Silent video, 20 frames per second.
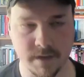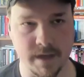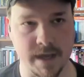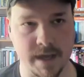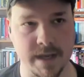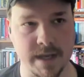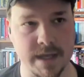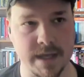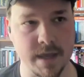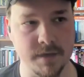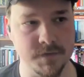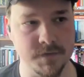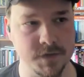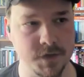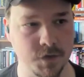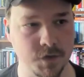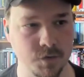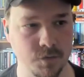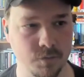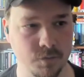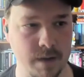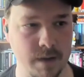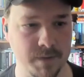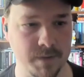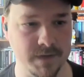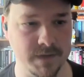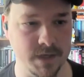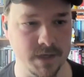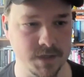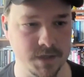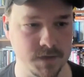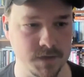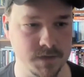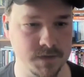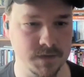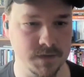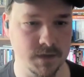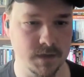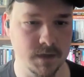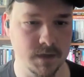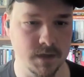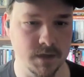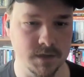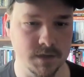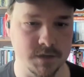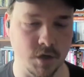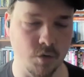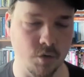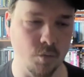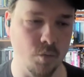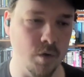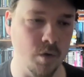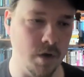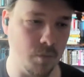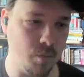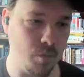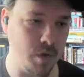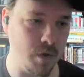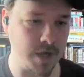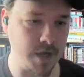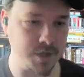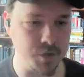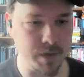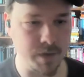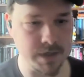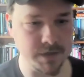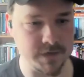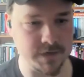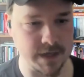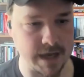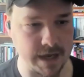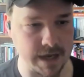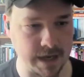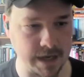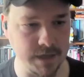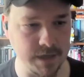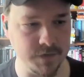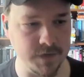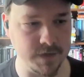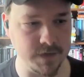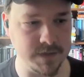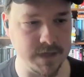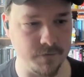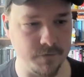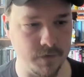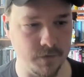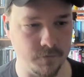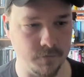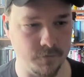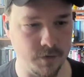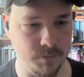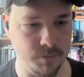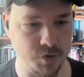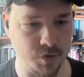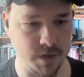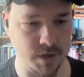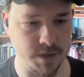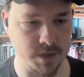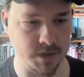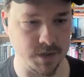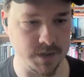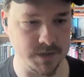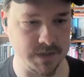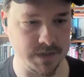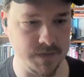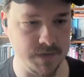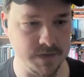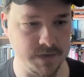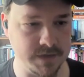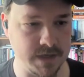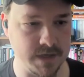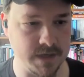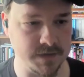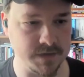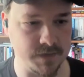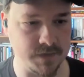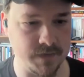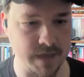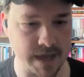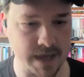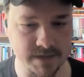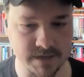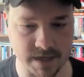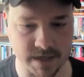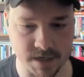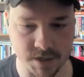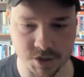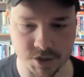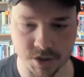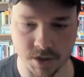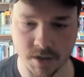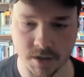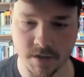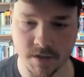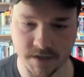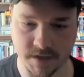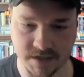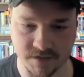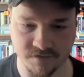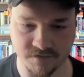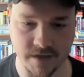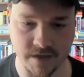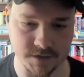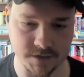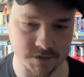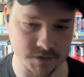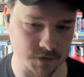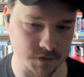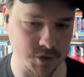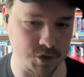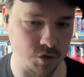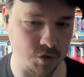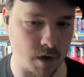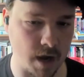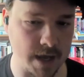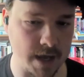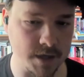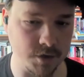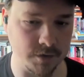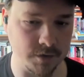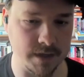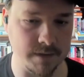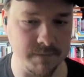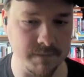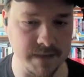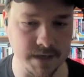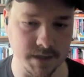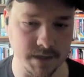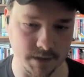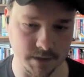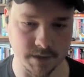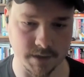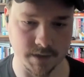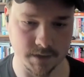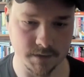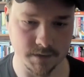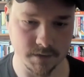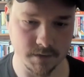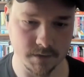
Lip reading: And it gives you repetitions. So we're not doing anything different from traditionalists in the sense that they teach the defense to the triangle immediately.